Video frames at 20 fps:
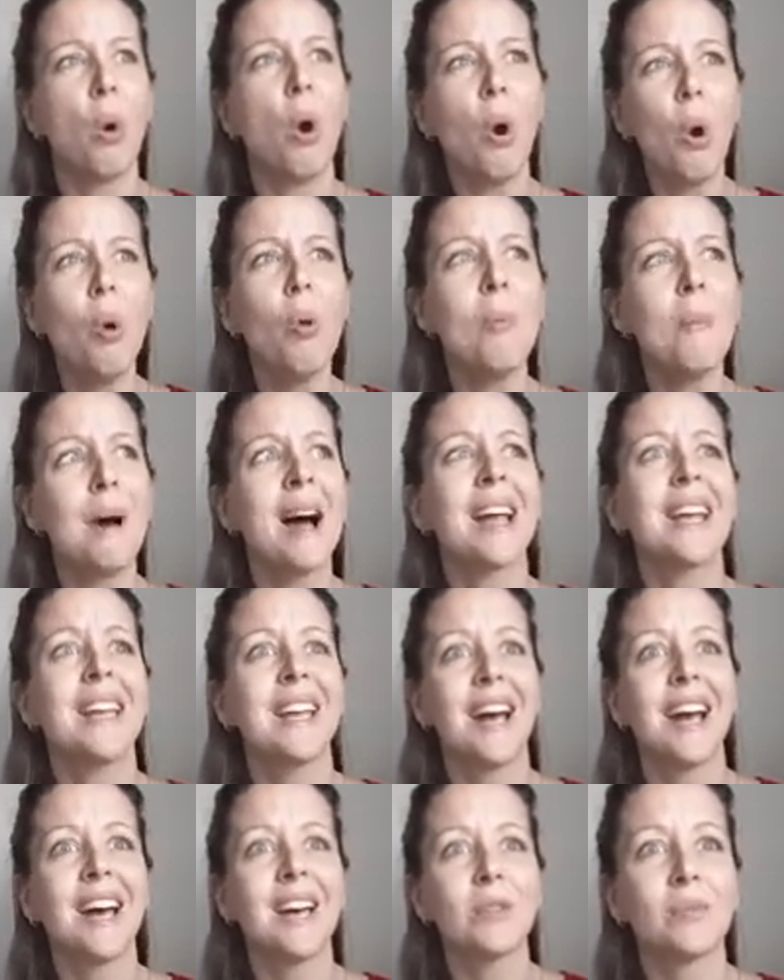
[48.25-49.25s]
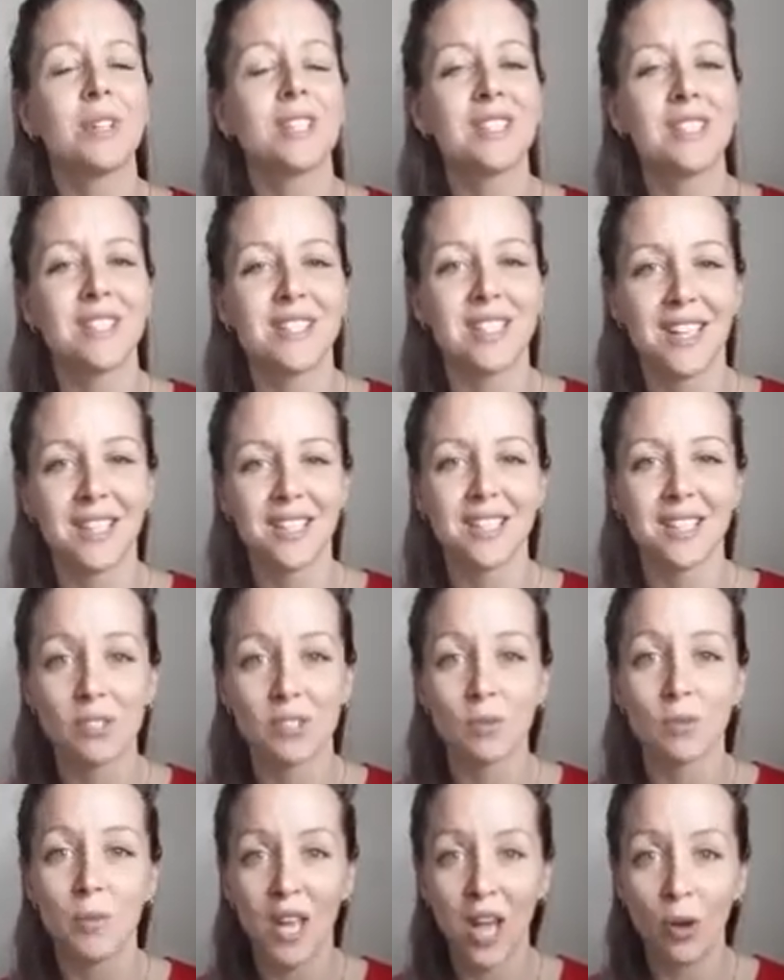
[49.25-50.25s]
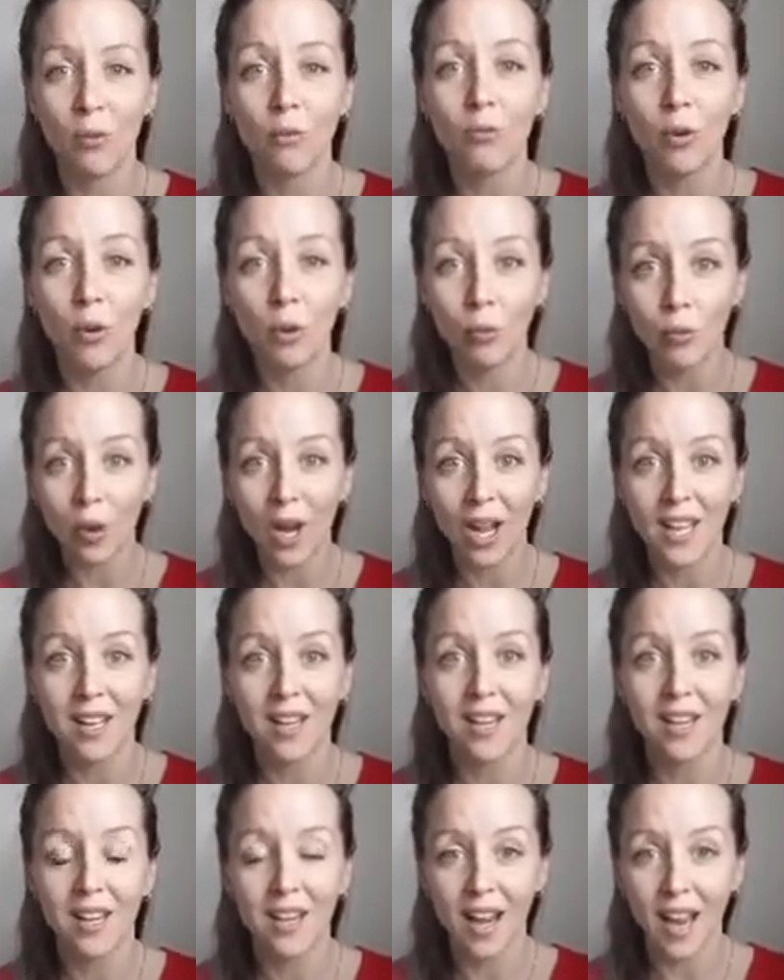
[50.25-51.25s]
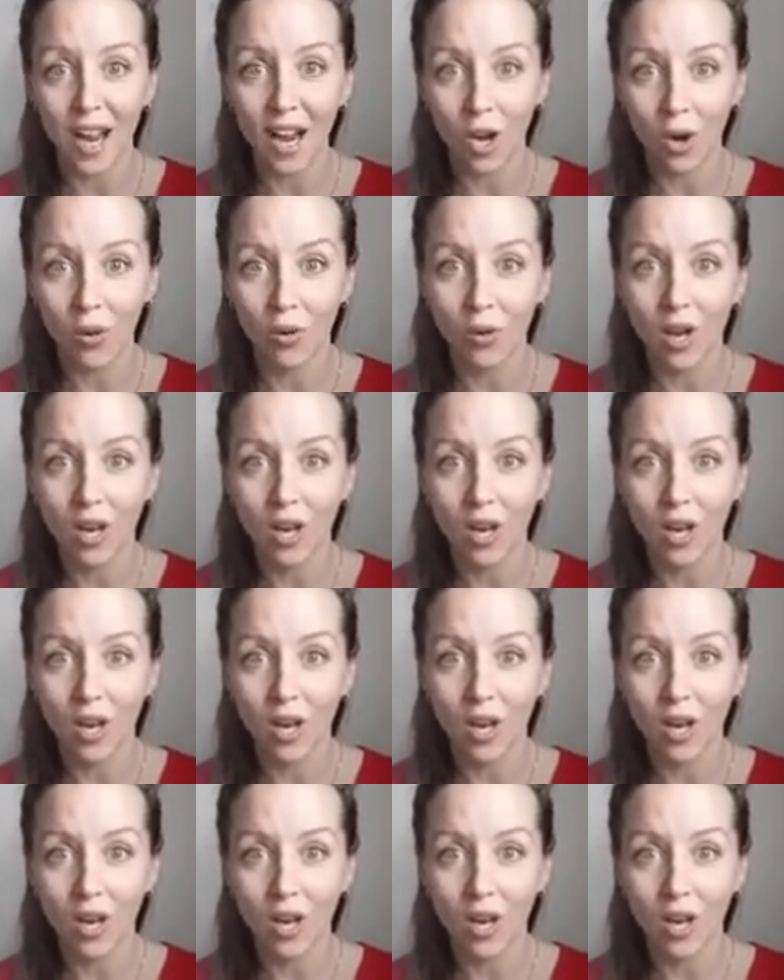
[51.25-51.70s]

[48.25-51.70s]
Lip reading: Oh my God, what is contained in this would be helpful right now